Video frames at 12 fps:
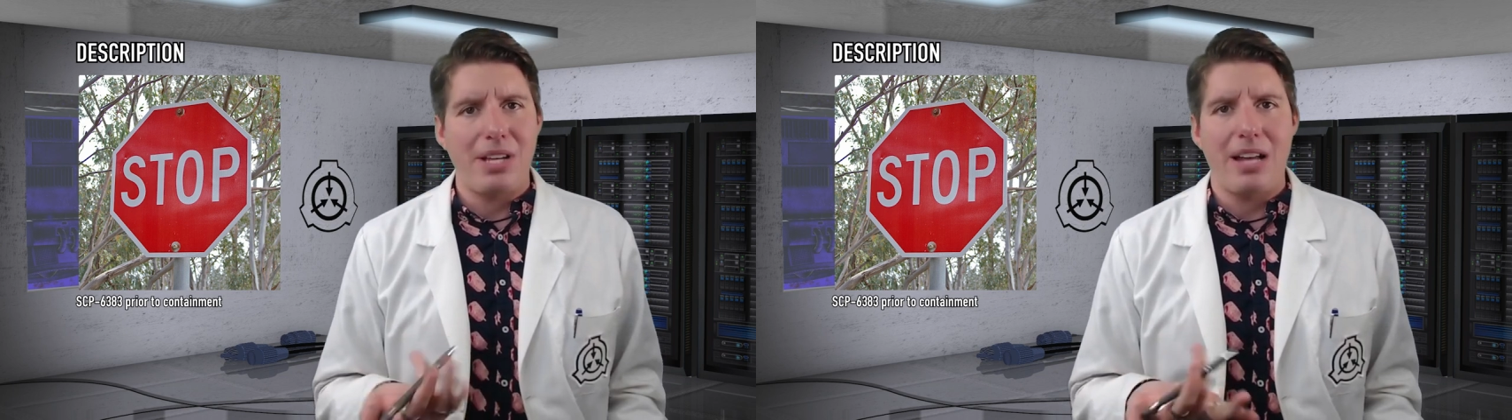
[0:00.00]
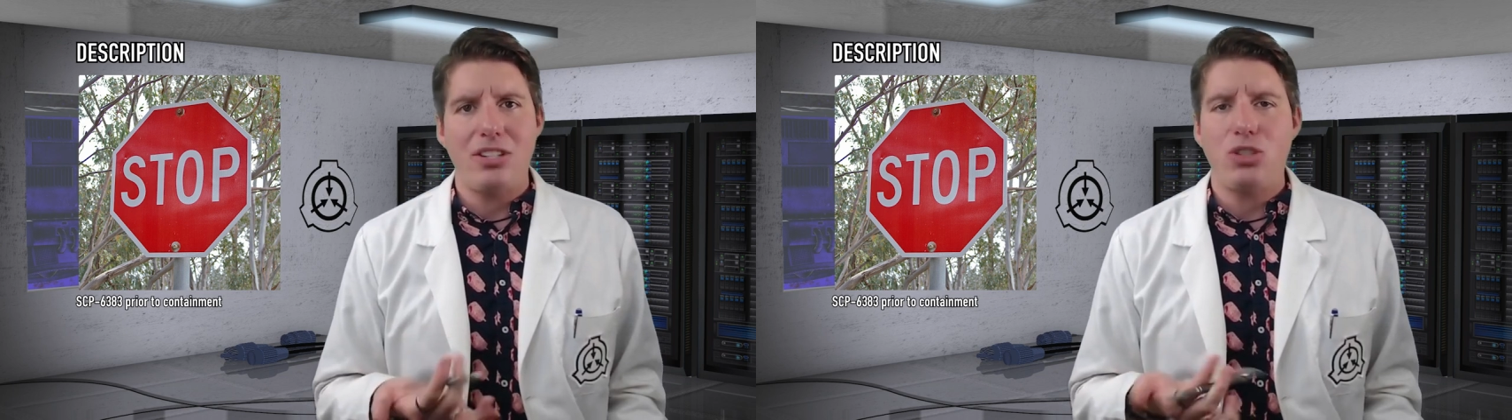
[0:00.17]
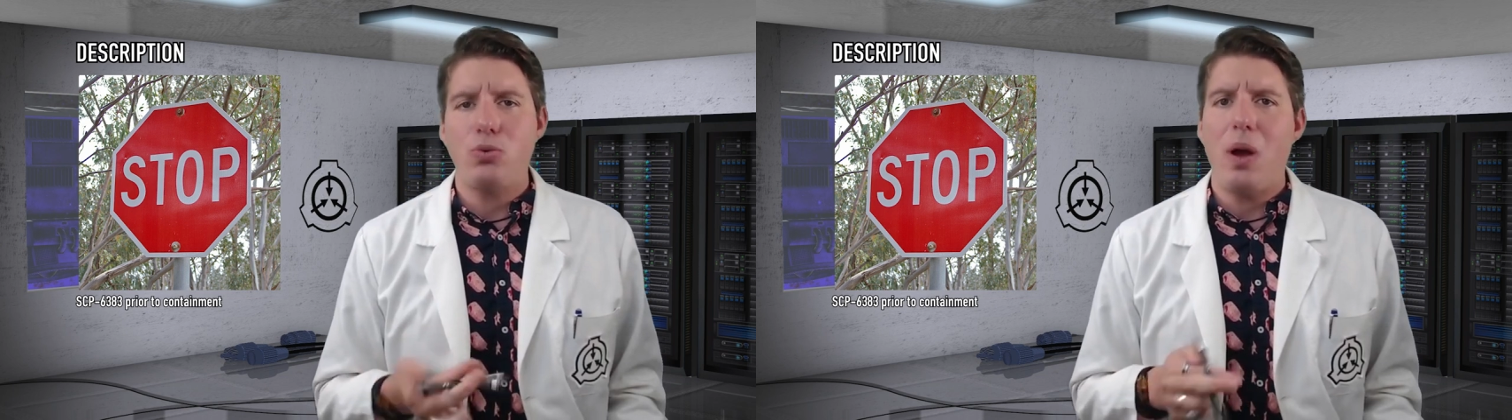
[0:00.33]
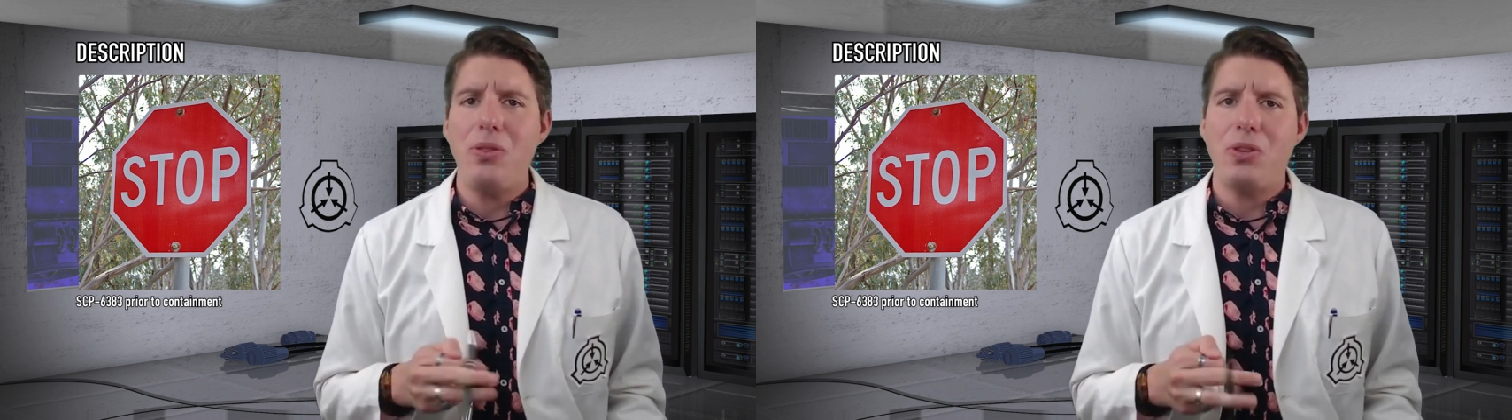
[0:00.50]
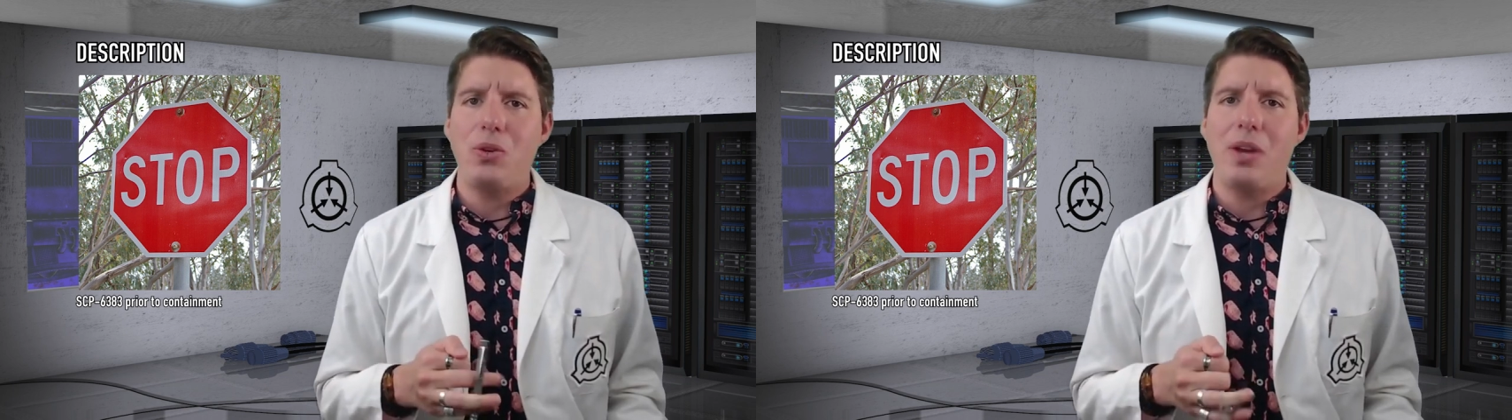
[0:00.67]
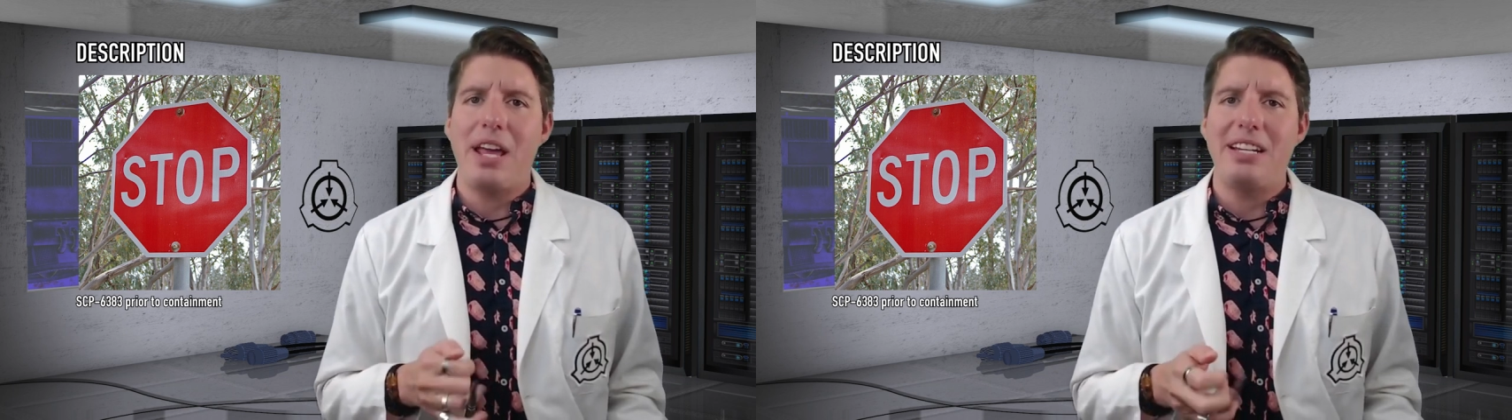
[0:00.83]
signs throughout the
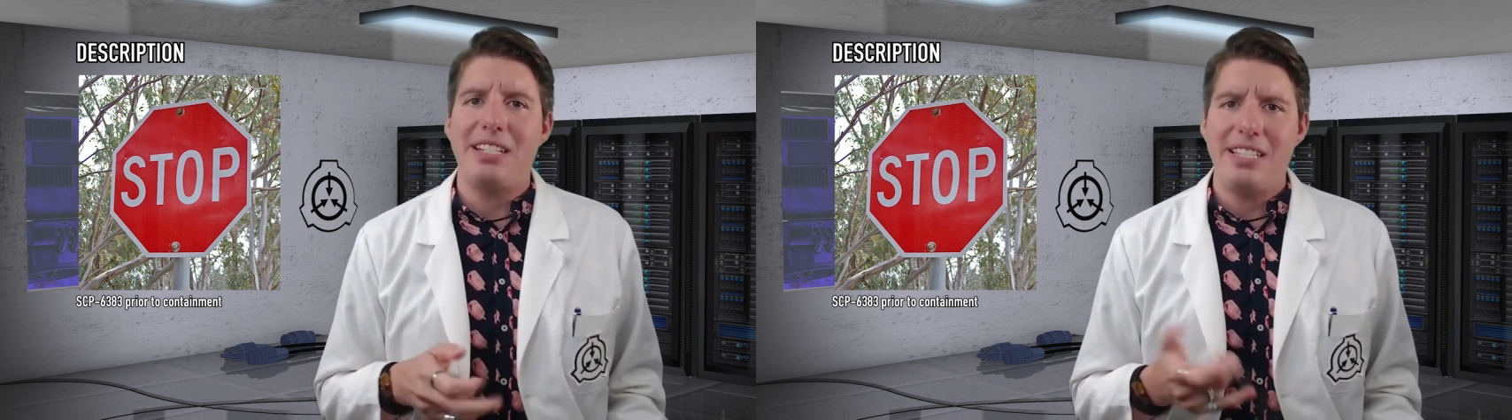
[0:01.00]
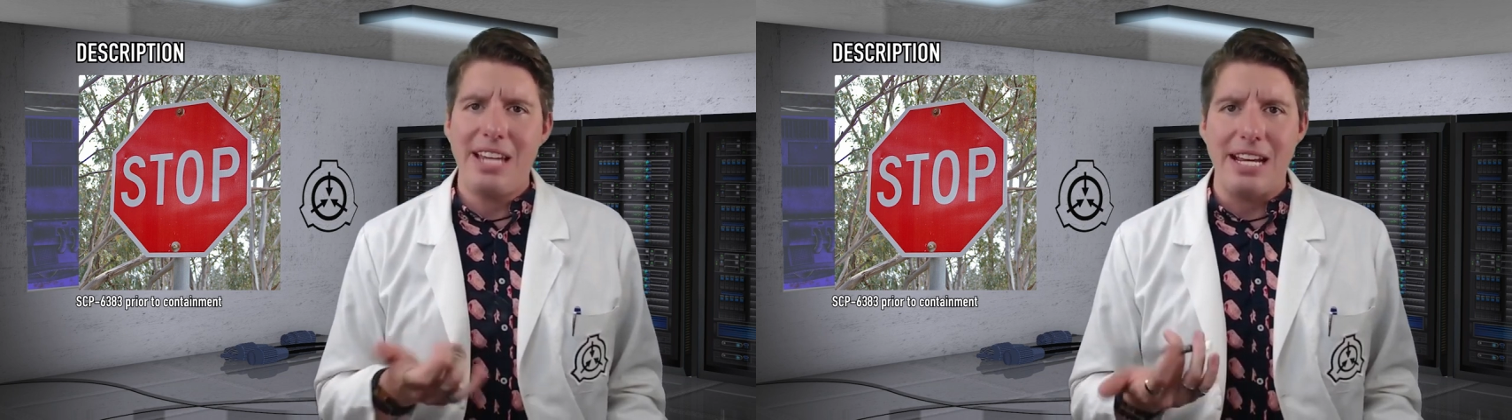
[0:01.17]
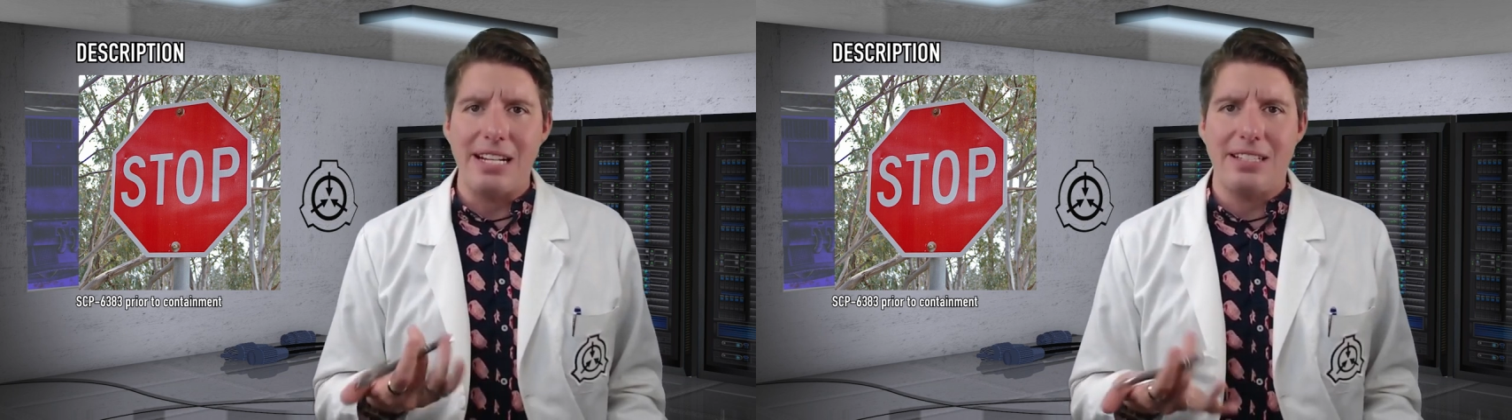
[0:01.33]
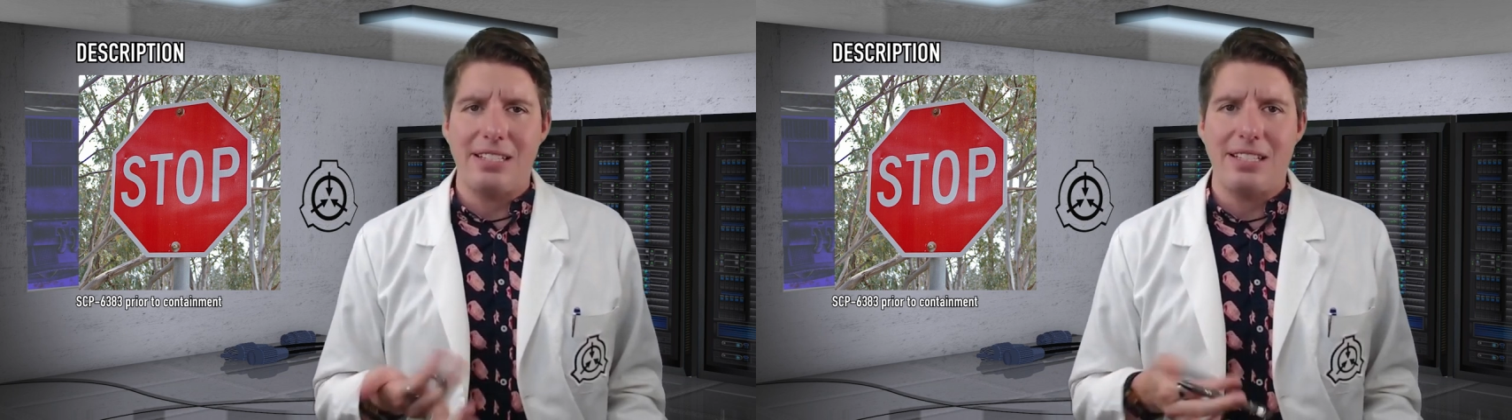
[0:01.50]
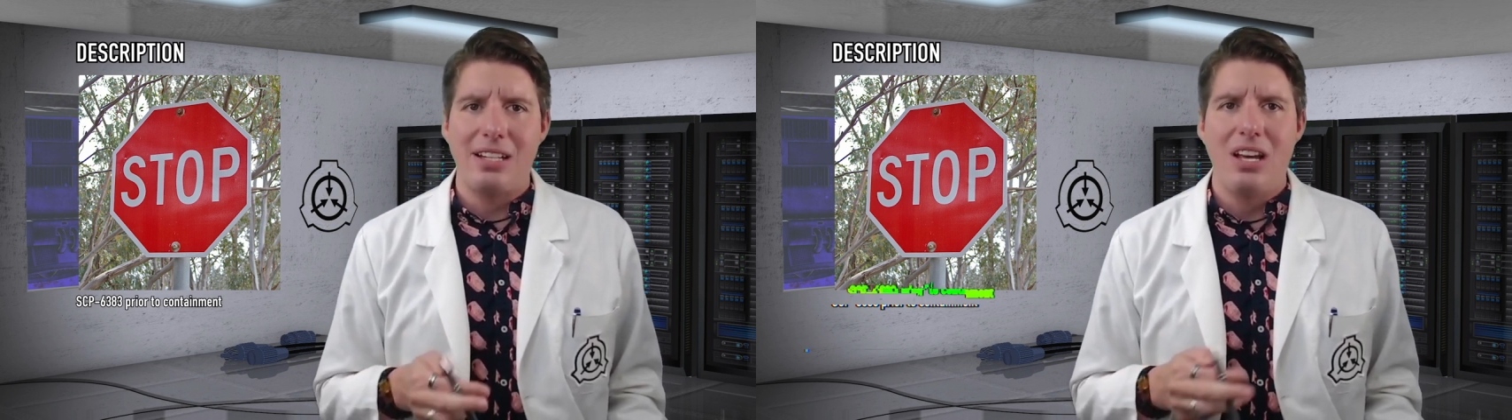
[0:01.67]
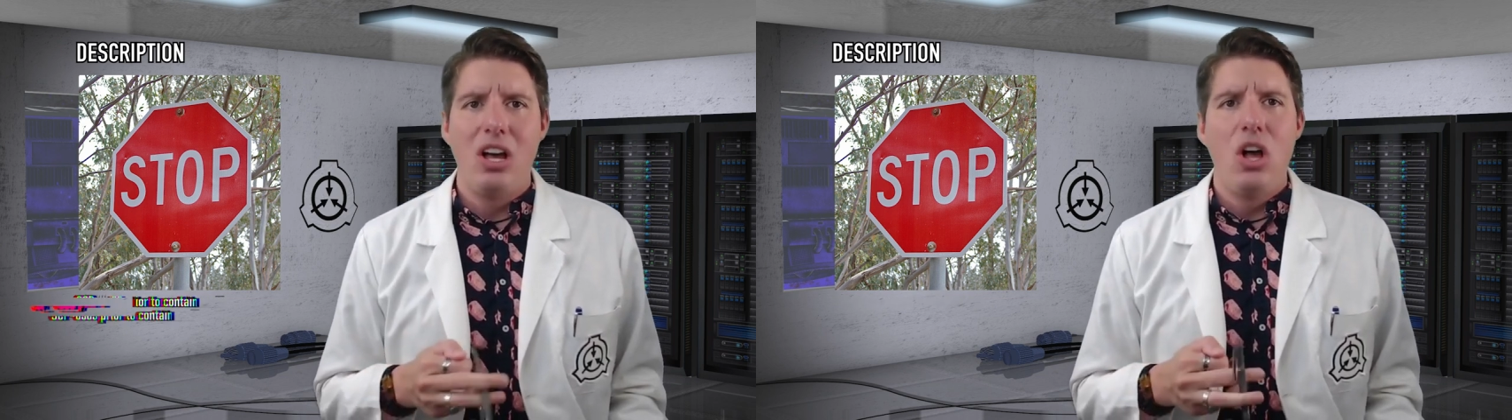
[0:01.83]
United States.